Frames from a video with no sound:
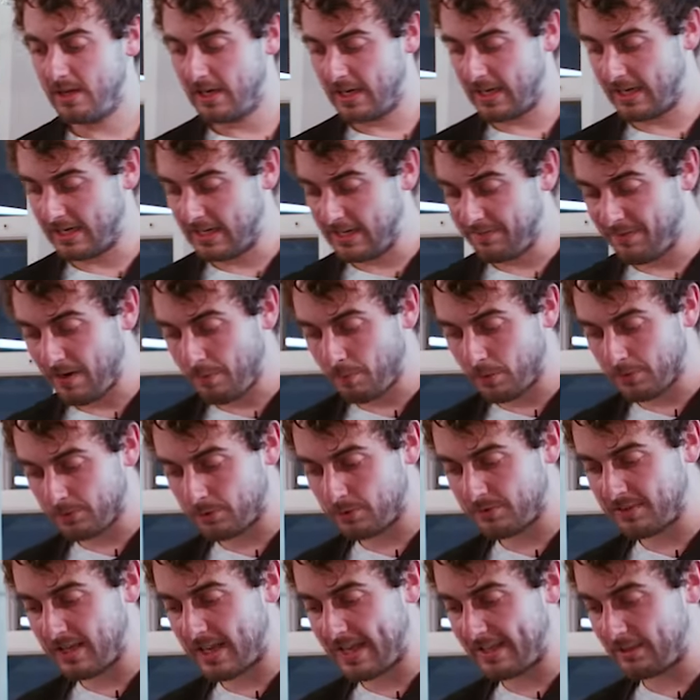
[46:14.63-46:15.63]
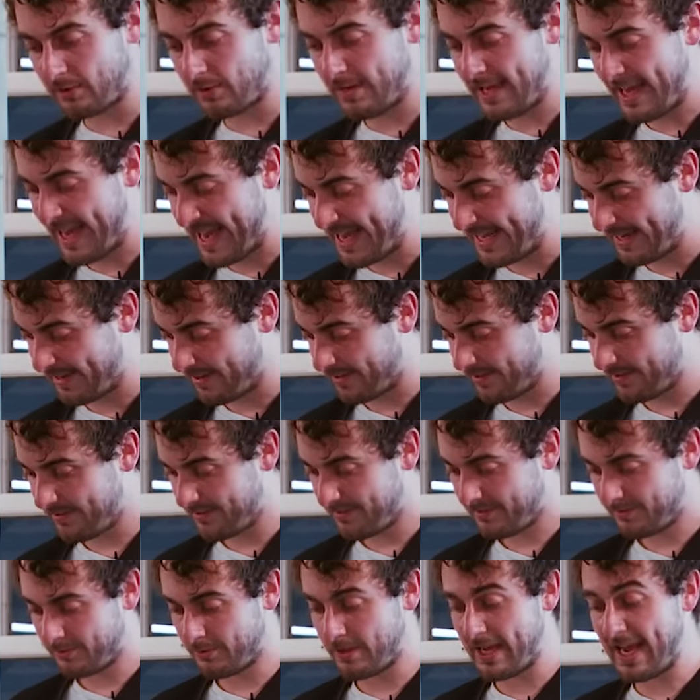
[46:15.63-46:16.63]
And if I want to select
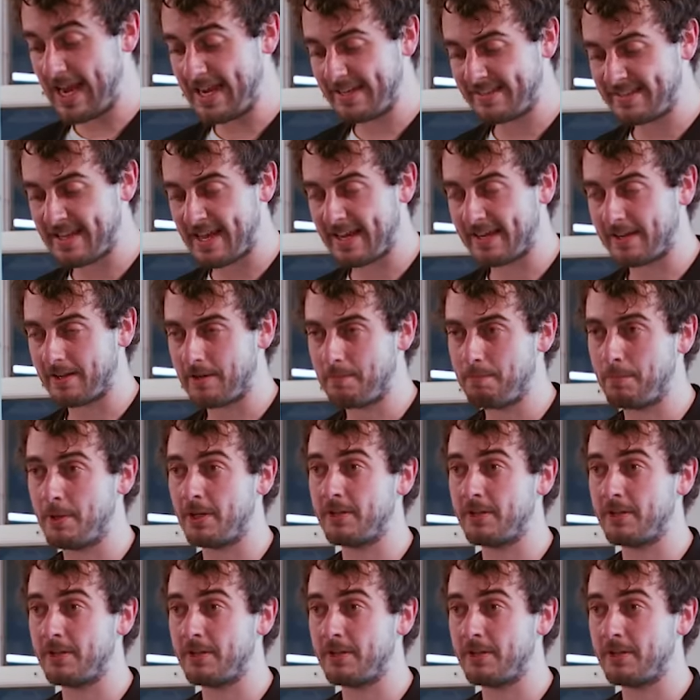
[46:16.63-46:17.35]
the A tag,